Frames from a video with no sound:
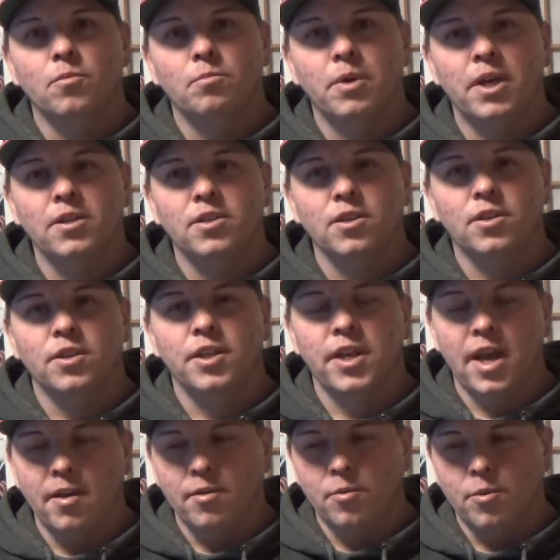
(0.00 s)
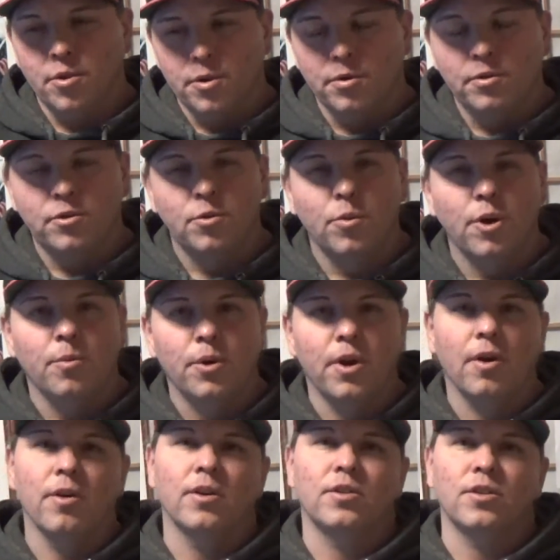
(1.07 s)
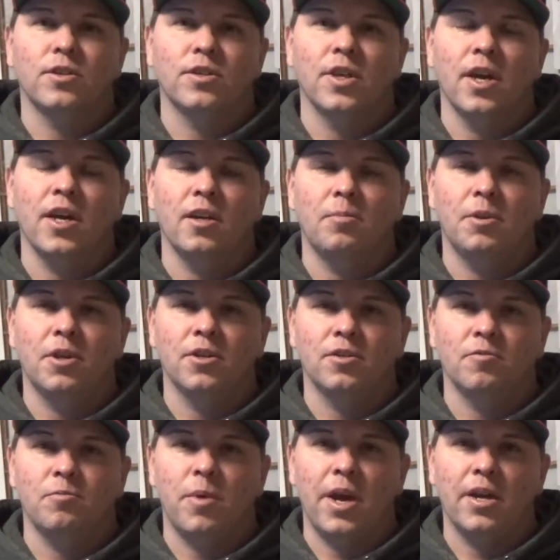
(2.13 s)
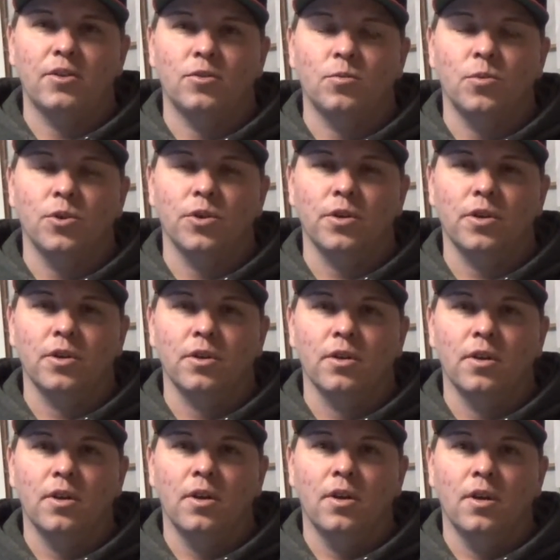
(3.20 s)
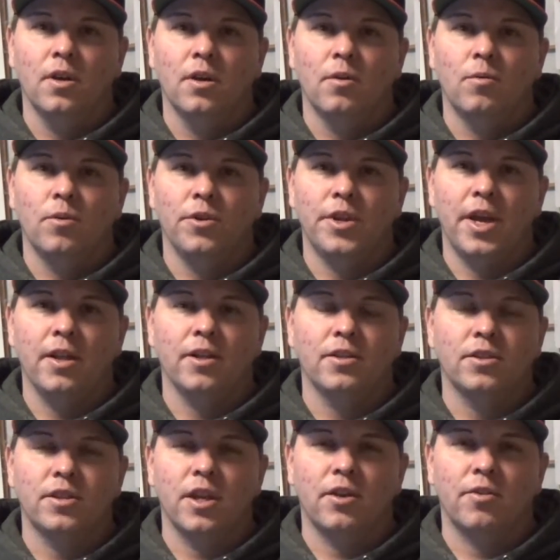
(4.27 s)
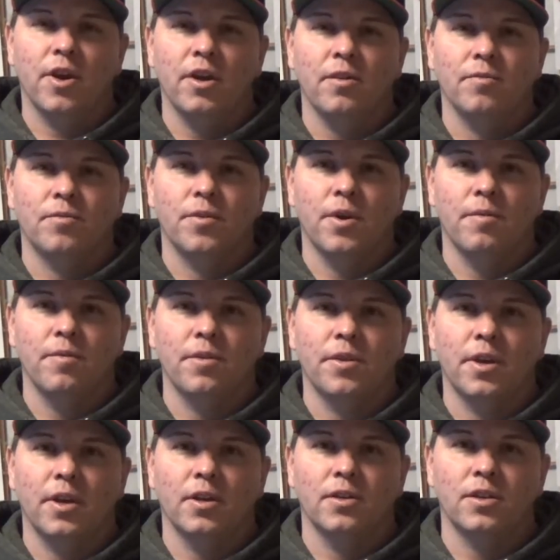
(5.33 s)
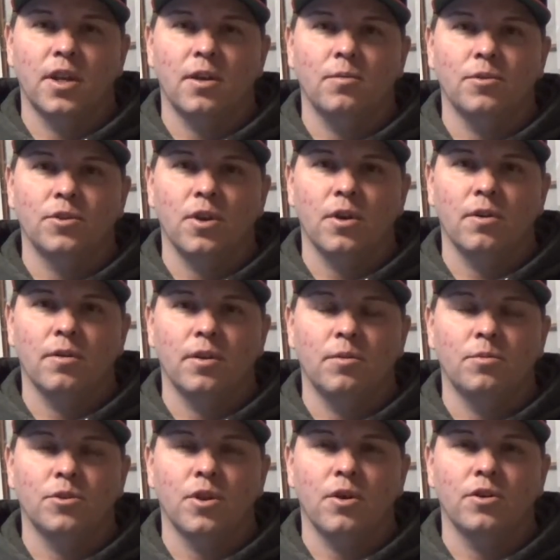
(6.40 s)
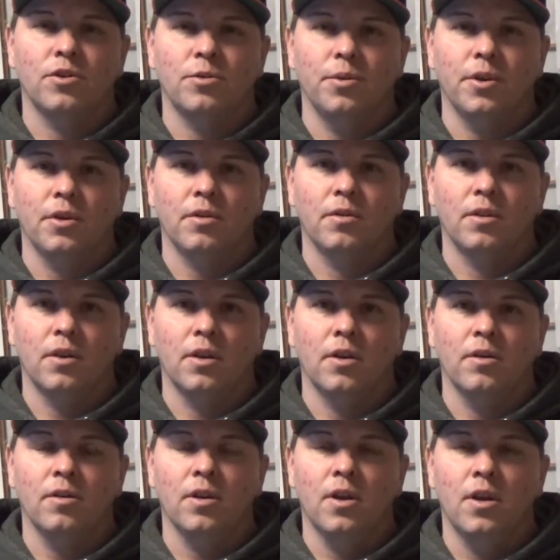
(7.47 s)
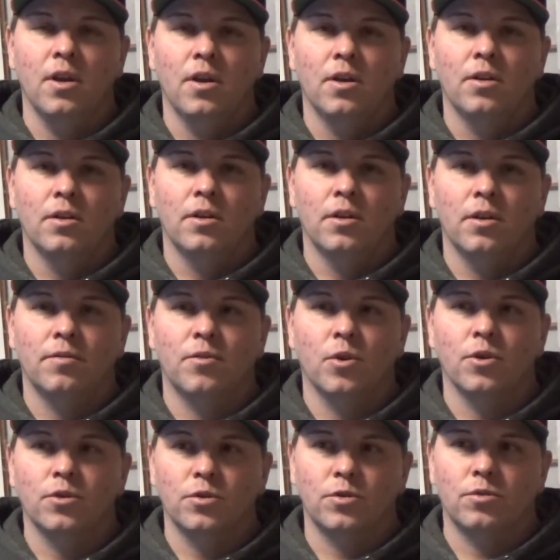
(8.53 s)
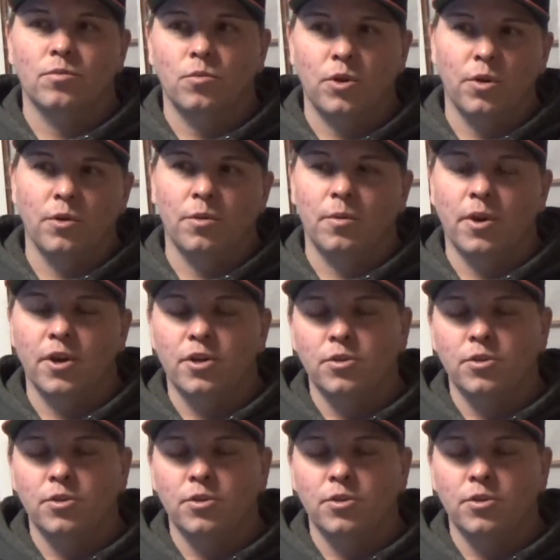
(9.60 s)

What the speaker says: basically, now that we're to where we are in society because of man's work, well, now let's take credit for everything and say it was our doing, you know. Of course, we only want to